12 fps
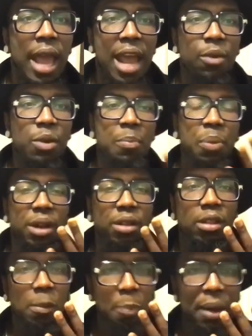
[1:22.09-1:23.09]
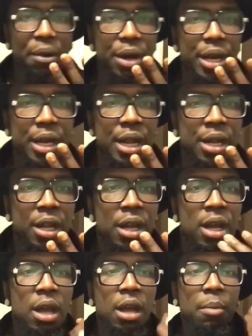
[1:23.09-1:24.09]
and we put a spirit in it,
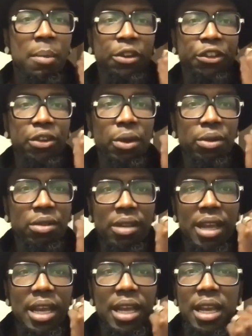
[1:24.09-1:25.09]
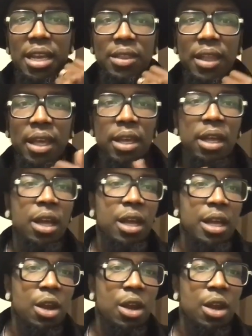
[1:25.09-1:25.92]
but you don't see anything.